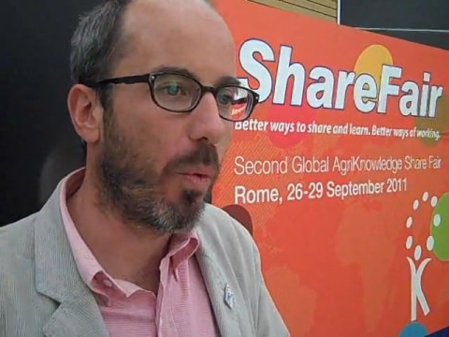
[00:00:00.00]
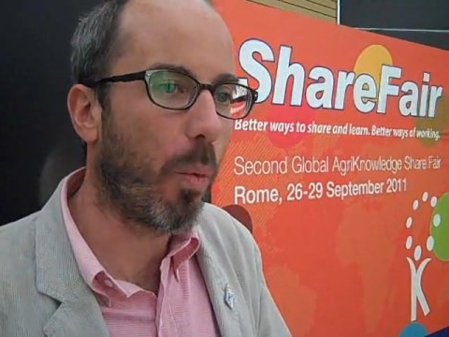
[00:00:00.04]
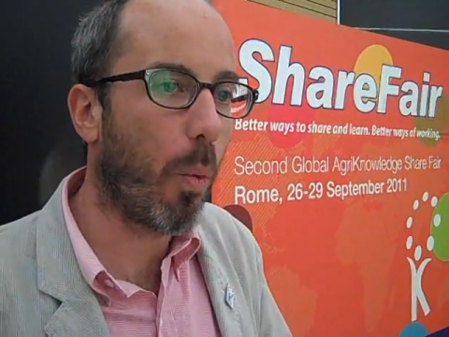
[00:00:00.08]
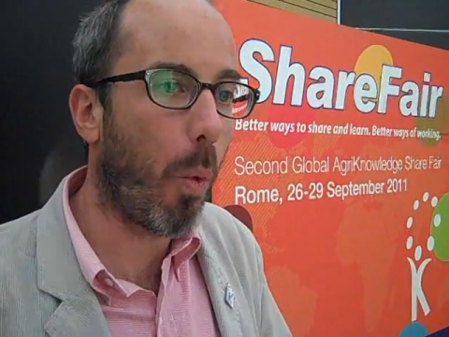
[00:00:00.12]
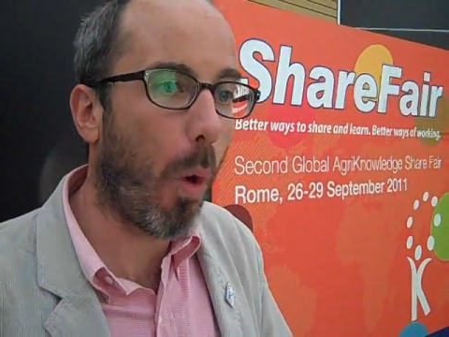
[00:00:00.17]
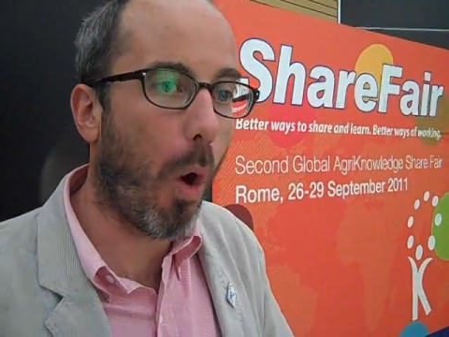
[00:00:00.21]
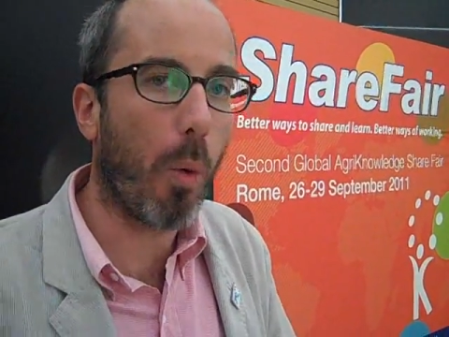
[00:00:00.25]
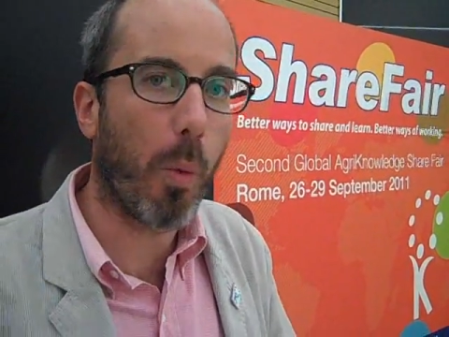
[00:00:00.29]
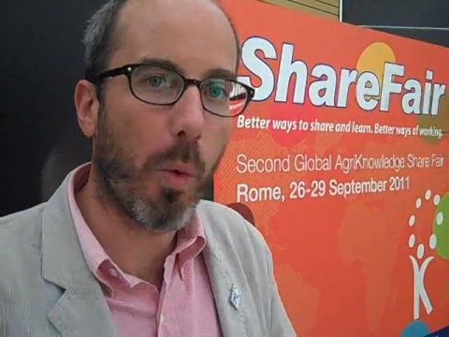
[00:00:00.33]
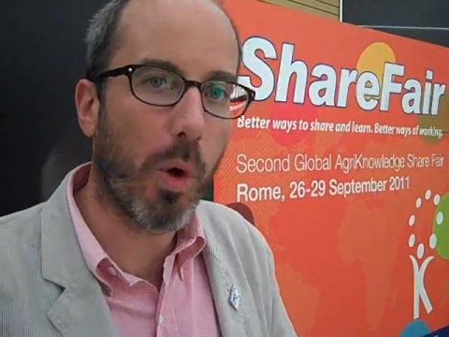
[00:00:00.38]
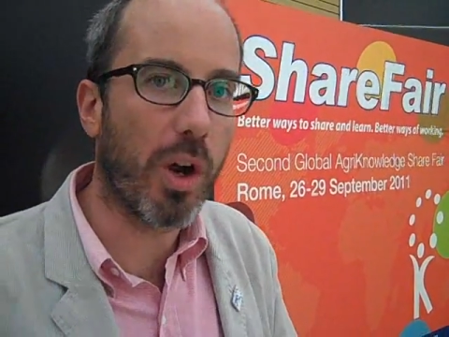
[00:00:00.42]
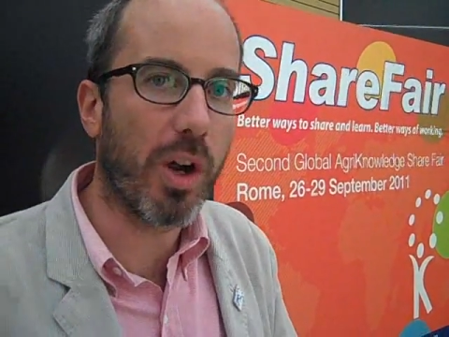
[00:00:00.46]

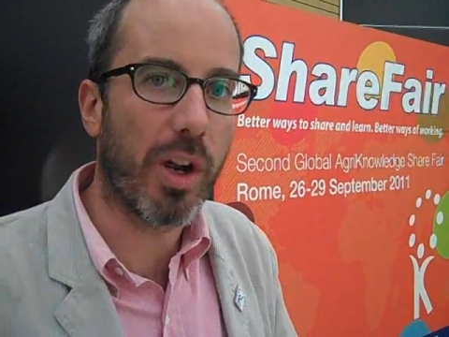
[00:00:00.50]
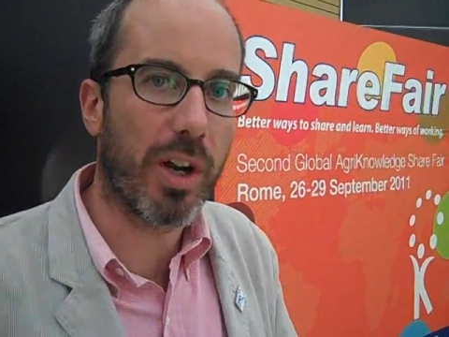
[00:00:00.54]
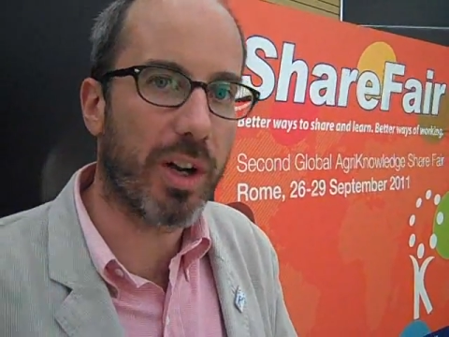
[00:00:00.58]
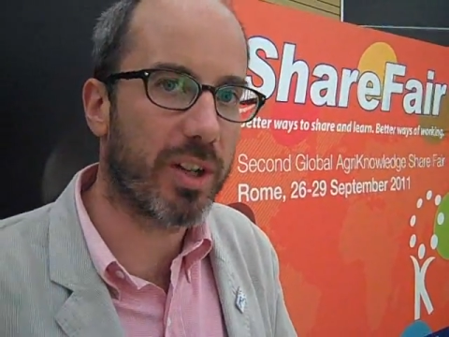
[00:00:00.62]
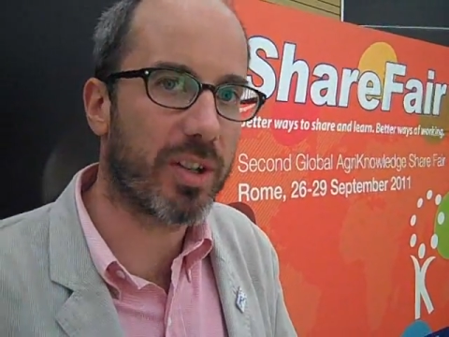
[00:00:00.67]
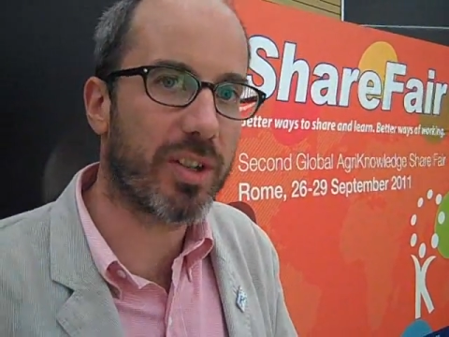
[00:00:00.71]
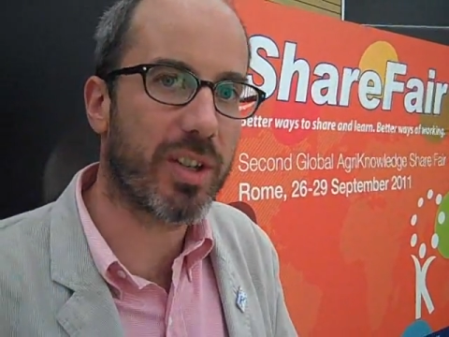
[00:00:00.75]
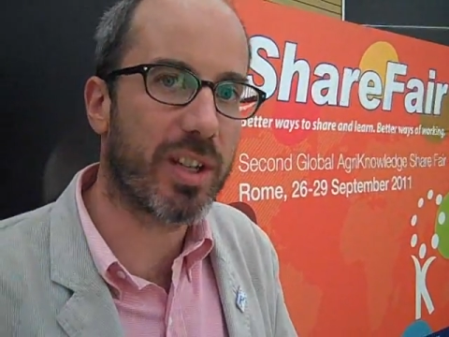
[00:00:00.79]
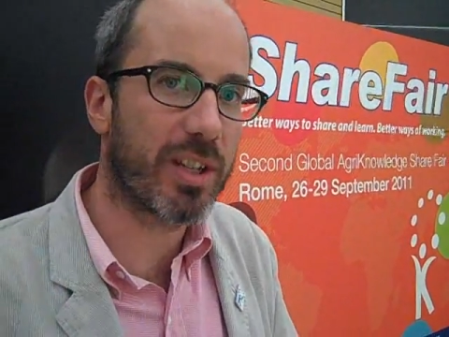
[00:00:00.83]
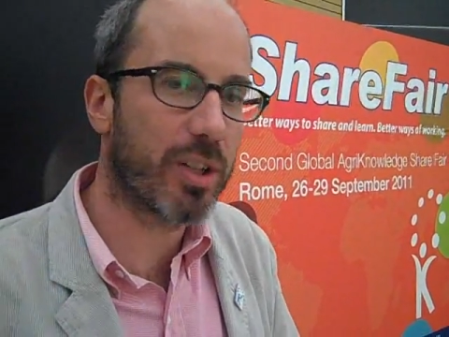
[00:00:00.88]
what works.